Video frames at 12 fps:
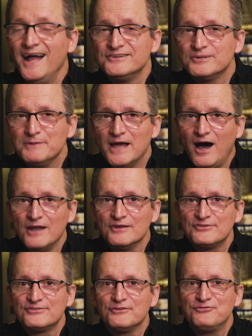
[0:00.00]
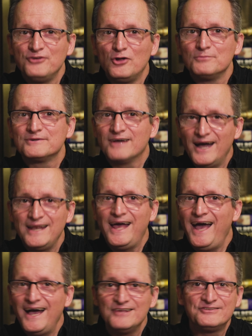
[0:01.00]
And to be honest, the film kind
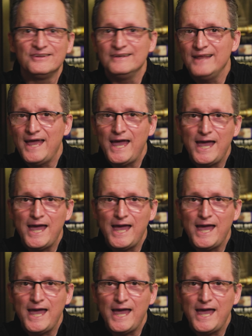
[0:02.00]
of has an